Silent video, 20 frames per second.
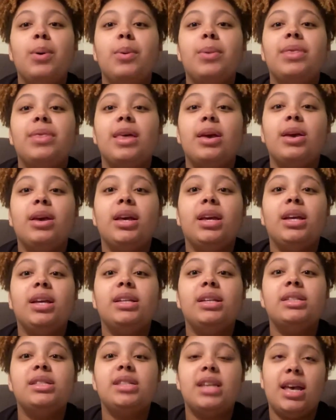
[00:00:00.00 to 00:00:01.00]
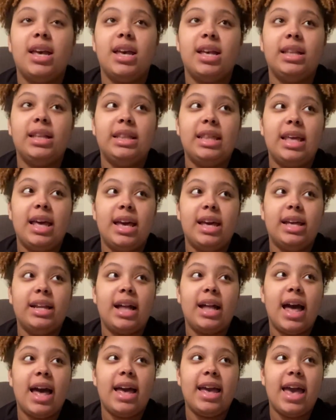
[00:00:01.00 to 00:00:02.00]
They said that
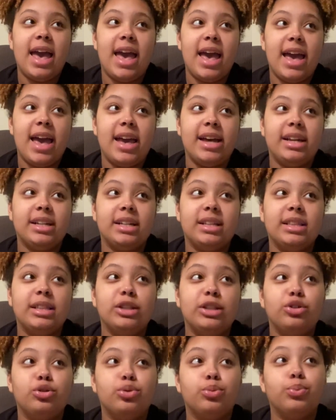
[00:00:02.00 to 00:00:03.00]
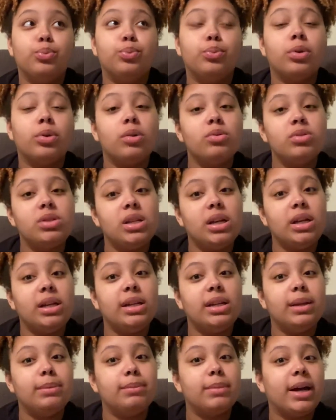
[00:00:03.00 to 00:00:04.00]
I had a little protein
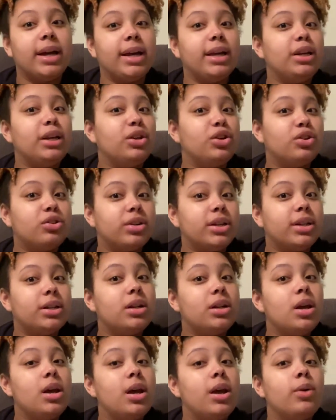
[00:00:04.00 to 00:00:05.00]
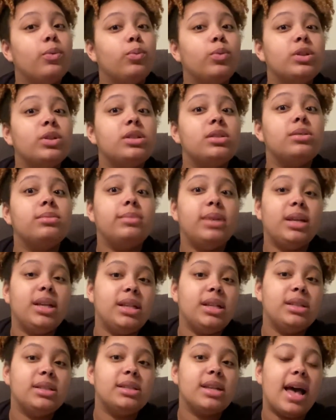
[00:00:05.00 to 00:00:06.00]
in my urine, which
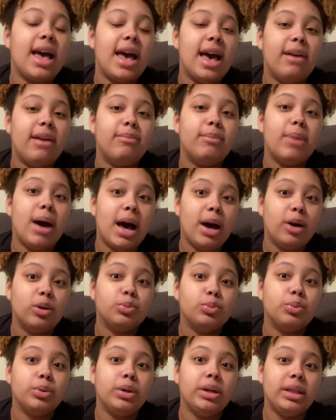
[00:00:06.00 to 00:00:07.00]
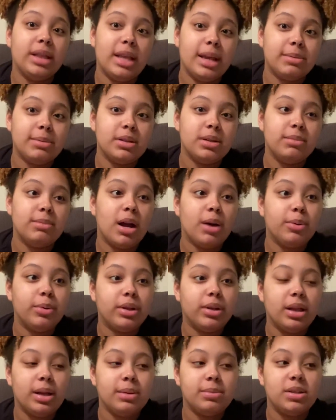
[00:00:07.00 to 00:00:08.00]
means I have mild preeclampsia. Mild
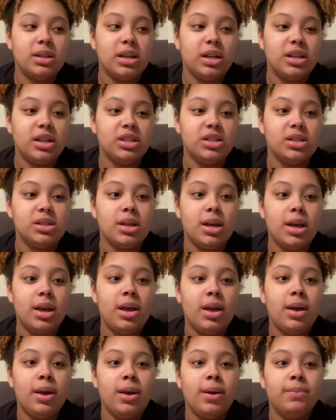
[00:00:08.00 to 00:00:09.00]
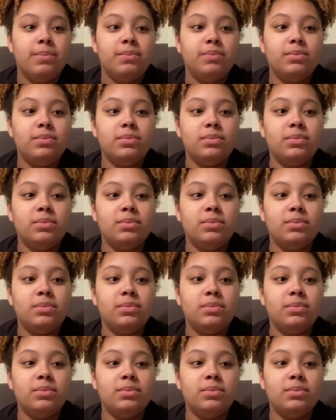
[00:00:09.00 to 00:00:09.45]
preeclampsia is, I